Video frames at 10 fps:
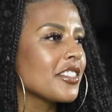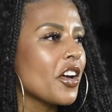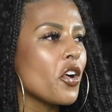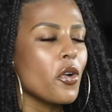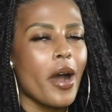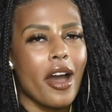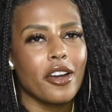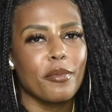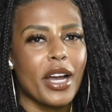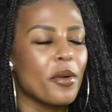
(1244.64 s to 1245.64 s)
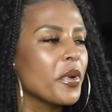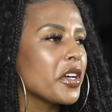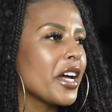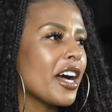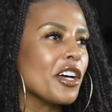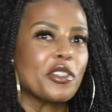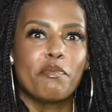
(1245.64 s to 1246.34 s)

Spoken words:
so out of my wheelhouse.